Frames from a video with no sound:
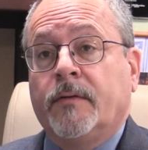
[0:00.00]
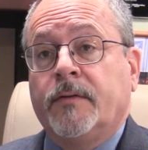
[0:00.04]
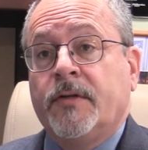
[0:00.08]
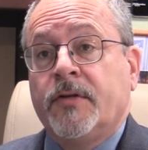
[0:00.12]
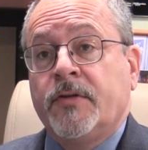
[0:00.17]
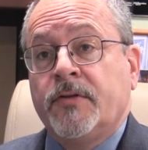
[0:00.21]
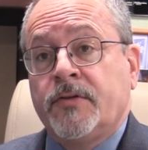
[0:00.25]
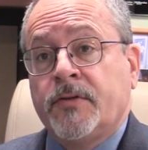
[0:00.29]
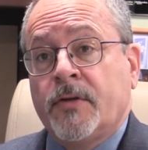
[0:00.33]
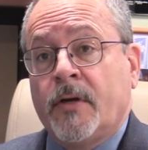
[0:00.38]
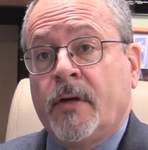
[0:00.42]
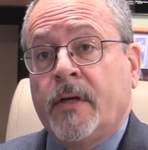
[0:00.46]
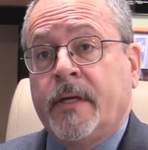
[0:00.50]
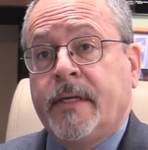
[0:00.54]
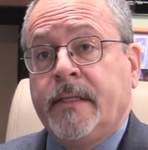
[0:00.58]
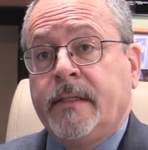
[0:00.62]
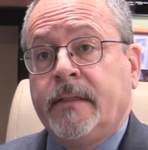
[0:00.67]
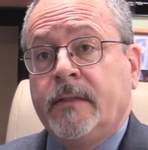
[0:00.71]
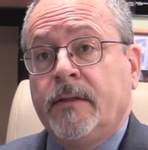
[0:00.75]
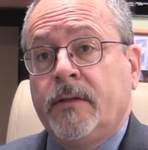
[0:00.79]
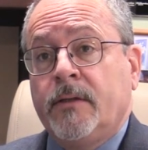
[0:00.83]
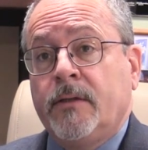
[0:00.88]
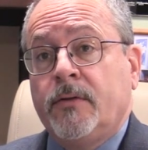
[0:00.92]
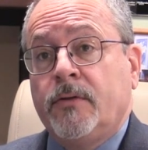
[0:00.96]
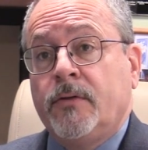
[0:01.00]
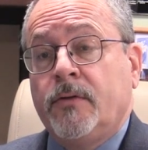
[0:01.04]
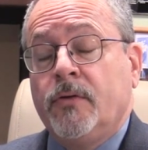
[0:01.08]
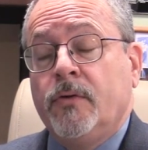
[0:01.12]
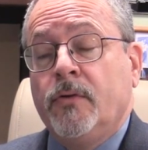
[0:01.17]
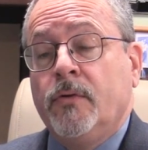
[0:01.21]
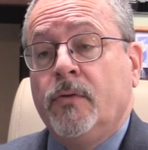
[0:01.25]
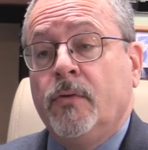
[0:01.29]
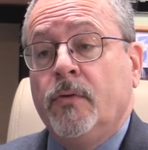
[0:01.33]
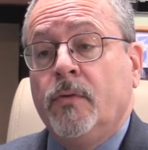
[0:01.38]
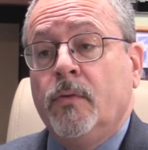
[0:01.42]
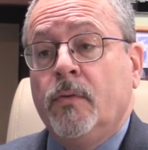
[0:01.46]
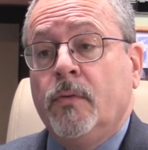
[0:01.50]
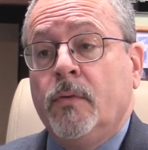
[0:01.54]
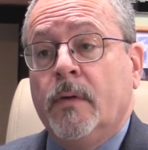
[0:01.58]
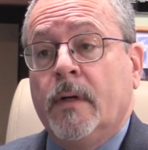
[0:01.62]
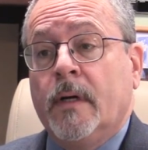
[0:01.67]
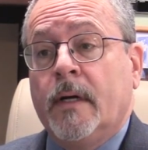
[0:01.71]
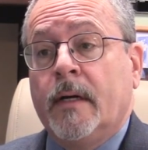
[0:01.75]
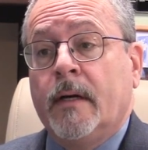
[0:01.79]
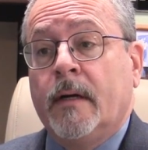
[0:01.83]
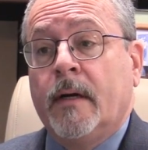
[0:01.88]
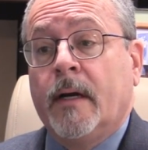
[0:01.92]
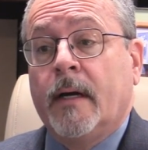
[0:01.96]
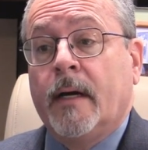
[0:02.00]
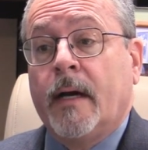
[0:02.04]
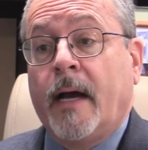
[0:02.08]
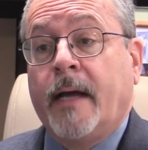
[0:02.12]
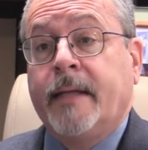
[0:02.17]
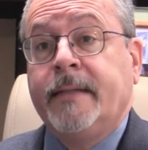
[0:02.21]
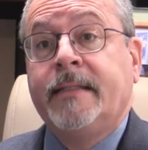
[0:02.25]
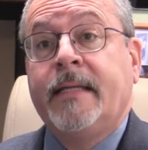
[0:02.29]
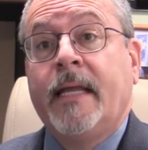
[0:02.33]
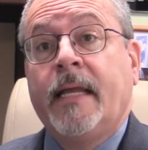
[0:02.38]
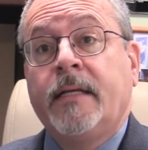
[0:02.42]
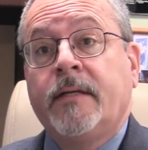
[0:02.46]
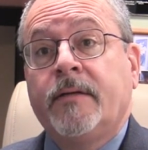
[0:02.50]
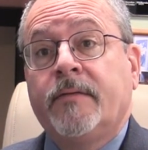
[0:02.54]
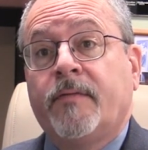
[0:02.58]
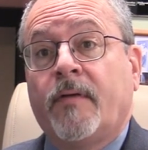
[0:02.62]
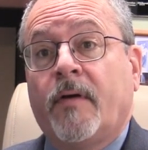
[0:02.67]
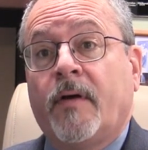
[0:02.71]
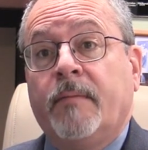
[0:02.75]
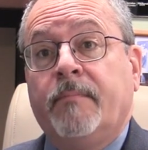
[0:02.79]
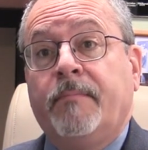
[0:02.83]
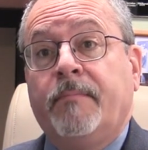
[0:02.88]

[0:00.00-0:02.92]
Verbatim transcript: designed to uh, identify